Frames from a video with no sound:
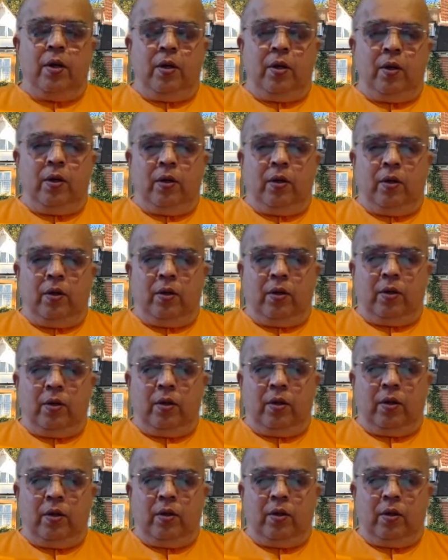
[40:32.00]
uh,
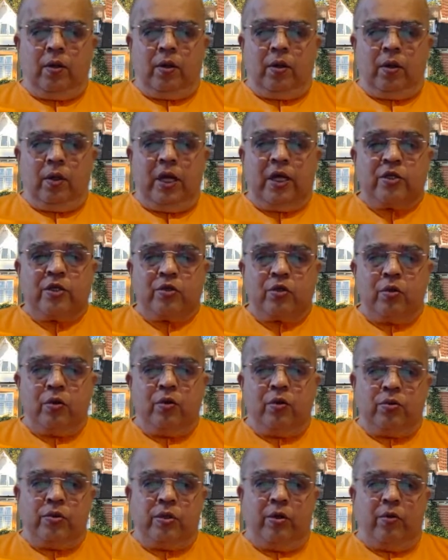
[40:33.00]

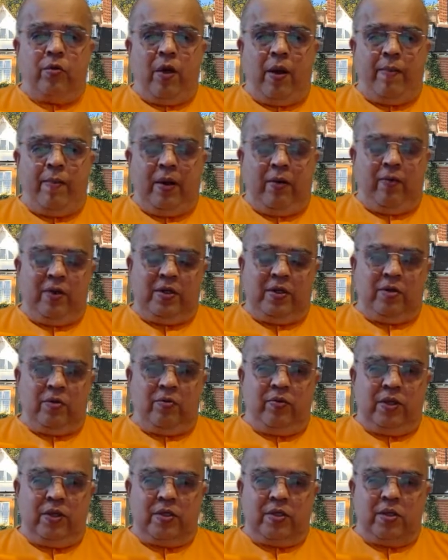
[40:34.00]
exclusive. I mean,
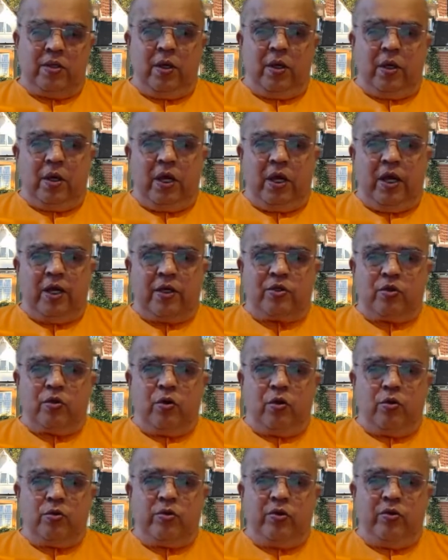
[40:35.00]
which
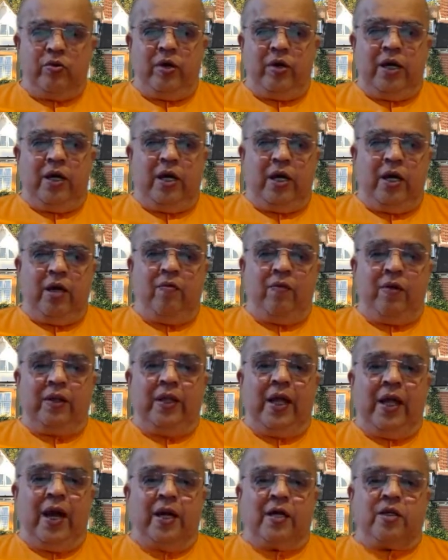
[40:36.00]
exclusively deal with
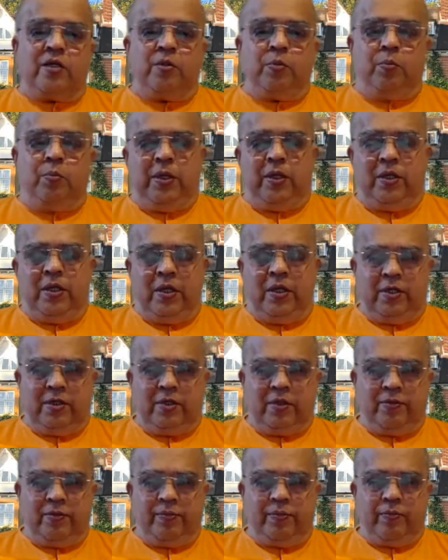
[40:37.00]
that
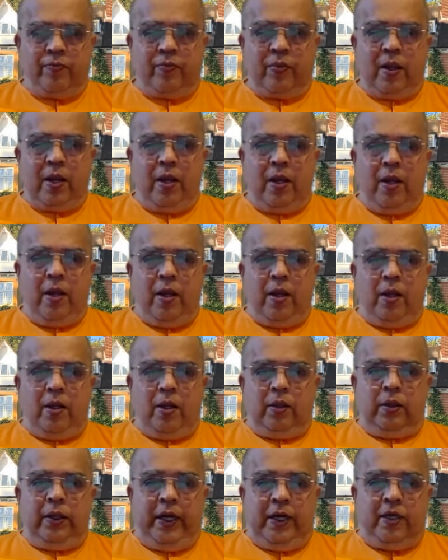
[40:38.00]
species.
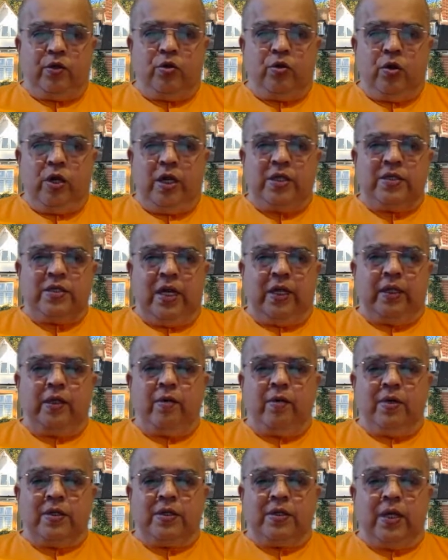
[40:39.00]
That is known as
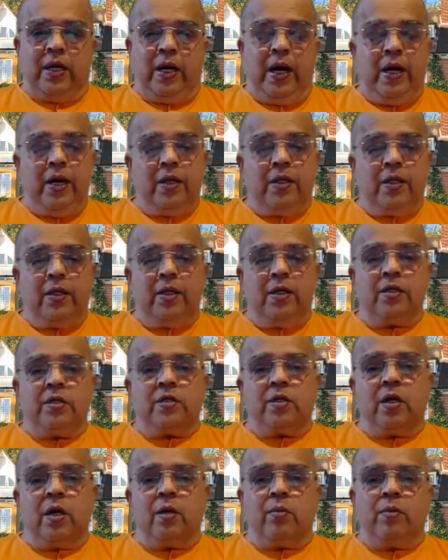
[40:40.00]
jati vasana. Another is
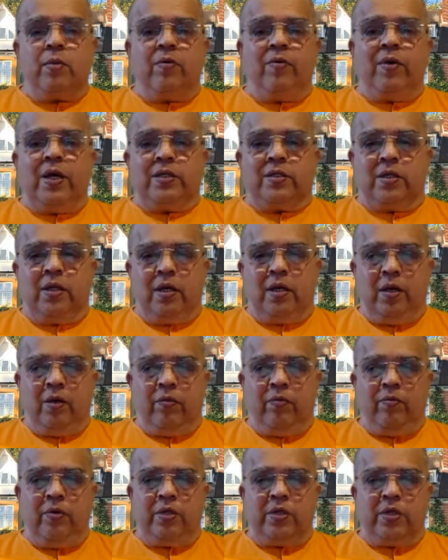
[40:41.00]
karma vasana,
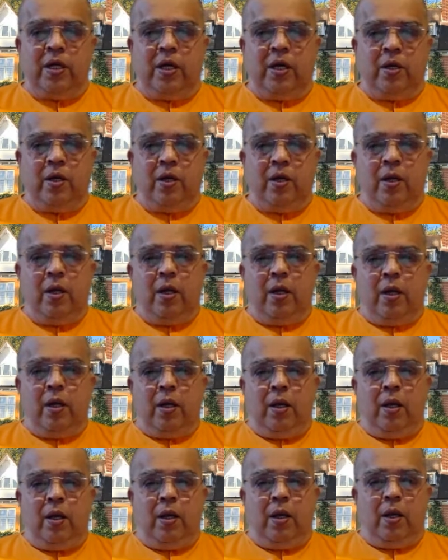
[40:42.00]
which are
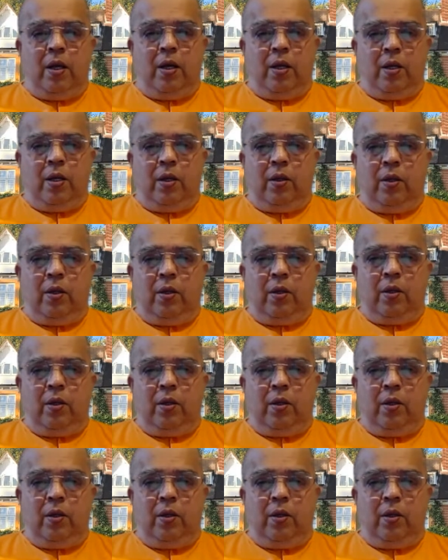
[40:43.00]
so